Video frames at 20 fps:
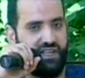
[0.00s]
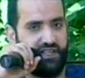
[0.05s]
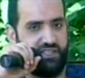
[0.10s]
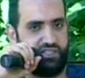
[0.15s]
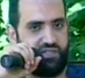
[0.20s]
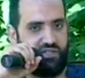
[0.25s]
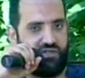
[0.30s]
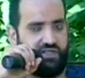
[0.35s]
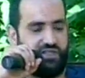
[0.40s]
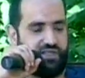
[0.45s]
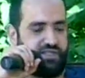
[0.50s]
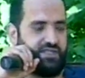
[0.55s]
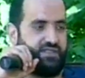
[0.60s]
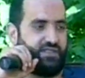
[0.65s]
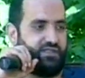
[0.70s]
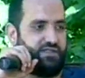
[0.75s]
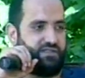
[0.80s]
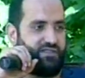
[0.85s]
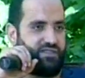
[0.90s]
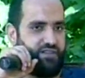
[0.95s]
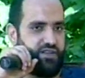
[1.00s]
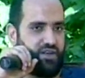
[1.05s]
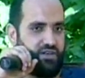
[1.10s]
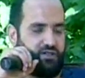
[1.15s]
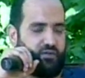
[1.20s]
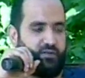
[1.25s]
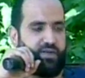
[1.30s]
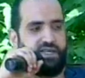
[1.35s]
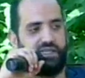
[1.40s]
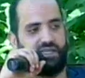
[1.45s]
So this
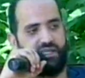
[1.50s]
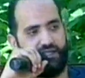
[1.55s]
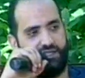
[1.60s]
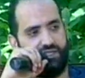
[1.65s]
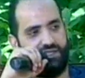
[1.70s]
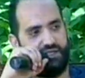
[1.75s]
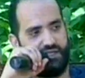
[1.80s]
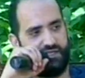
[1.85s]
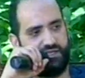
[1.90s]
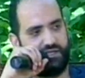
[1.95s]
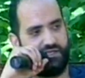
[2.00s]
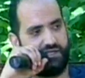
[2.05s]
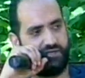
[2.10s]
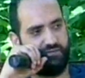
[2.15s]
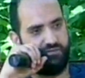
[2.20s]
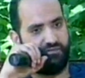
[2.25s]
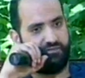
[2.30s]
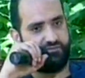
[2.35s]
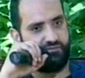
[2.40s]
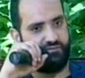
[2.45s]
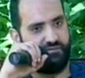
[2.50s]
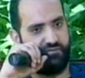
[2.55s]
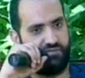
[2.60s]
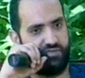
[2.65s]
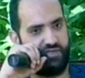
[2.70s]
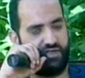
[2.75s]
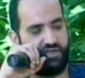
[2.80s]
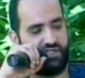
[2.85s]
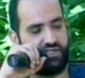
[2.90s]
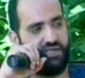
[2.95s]
automatically
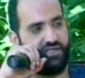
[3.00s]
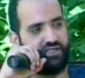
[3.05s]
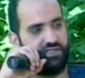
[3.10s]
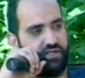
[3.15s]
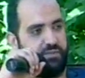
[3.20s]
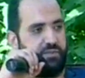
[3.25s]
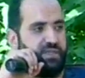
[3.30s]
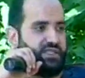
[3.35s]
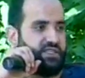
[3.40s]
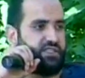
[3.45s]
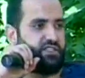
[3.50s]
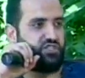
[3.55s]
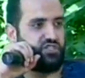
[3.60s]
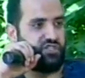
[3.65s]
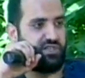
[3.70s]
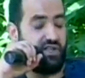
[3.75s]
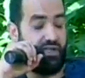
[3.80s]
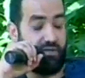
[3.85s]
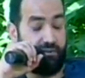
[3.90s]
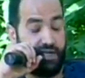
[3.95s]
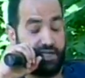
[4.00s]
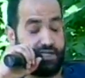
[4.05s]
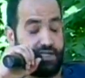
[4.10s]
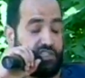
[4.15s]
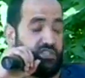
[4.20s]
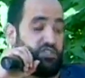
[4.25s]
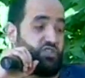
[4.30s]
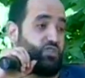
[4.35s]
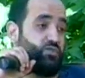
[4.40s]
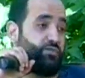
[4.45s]
sends a
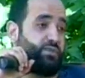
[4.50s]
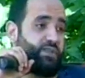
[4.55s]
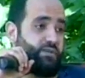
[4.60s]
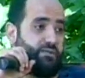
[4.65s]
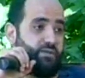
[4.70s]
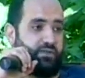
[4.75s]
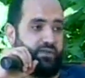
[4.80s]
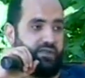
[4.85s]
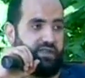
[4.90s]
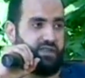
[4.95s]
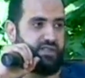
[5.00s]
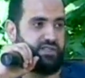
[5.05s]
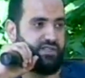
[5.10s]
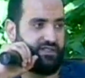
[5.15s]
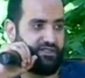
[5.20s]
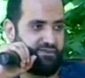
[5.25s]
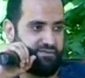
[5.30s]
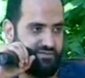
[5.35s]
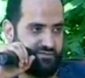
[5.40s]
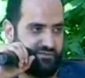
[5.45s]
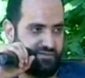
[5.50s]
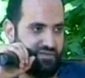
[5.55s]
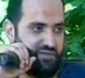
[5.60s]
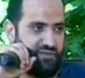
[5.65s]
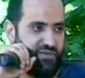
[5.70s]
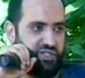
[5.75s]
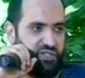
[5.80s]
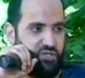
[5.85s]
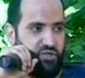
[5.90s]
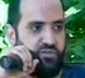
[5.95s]
message to people that
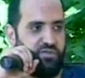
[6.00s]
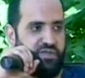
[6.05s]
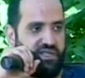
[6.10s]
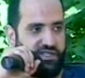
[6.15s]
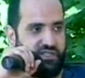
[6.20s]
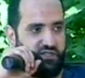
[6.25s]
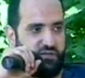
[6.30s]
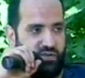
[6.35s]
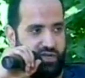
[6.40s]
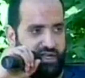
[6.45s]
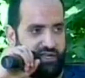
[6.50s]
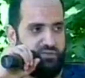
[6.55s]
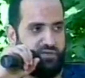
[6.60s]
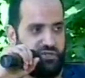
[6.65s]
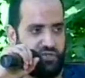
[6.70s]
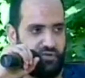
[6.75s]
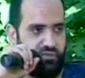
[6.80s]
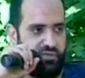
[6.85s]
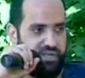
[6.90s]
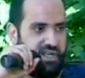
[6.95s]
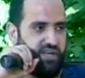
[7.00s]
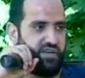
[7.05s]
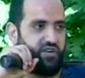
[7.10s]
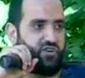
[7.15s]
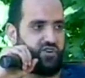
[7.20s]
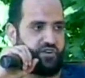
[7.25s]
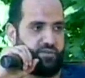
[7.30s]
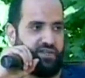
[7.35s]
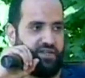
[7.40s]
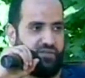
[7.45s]
we should be this way. We should be in
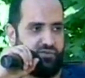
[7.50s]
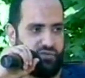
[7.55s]
harmony.